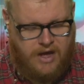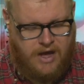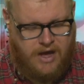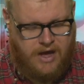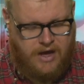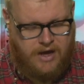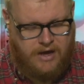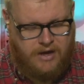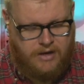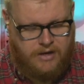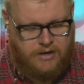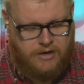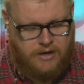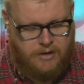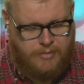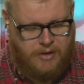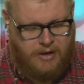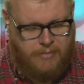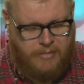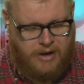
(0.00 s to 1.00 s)

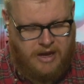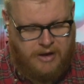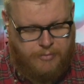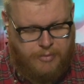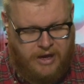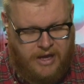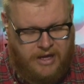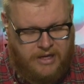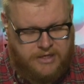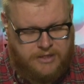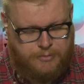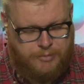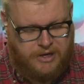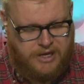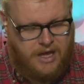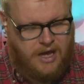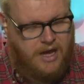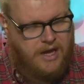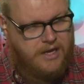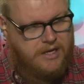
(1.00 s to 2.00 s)
about Mike Pence,
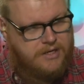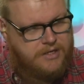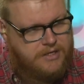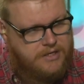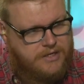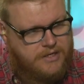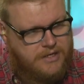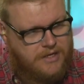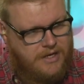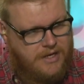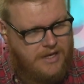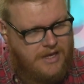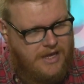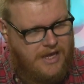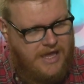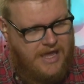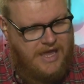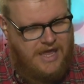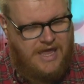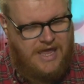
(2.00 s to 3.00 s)
because
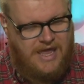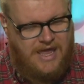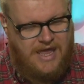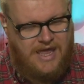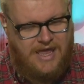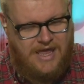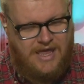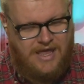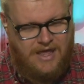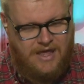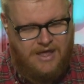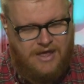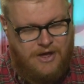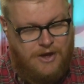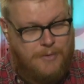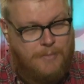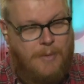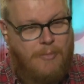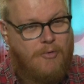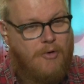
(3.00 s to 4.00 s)
he,
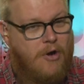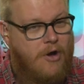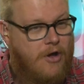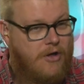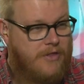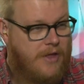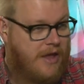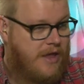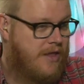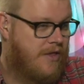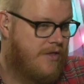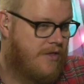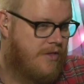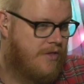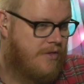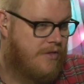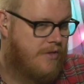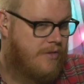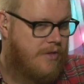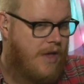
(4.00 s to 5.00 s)
remember all, like,
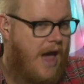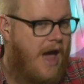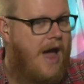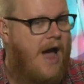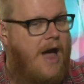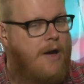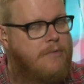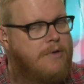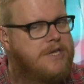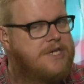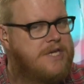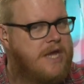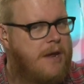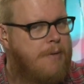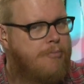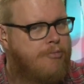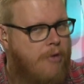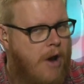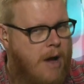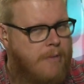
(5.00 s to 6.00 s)
I would say
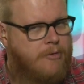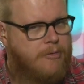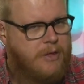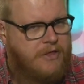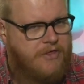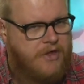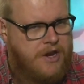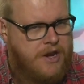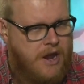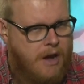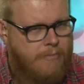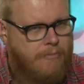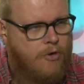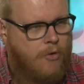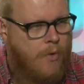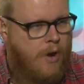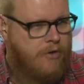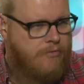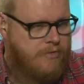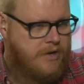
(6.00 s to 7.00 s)
probably the number
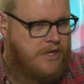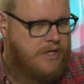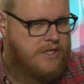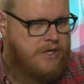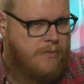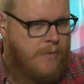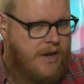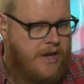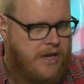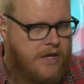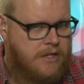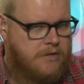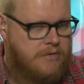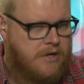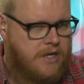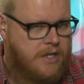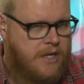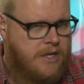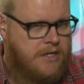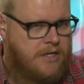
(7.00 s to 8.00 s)
one reason why
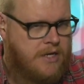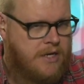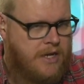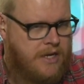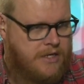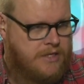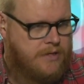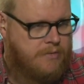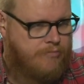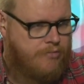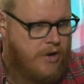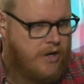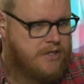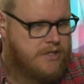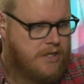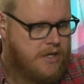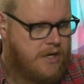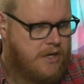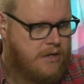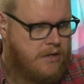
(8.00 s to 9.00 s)
Hillary Clinton isn't
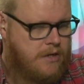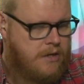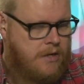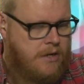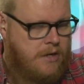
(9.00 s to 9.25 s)
president,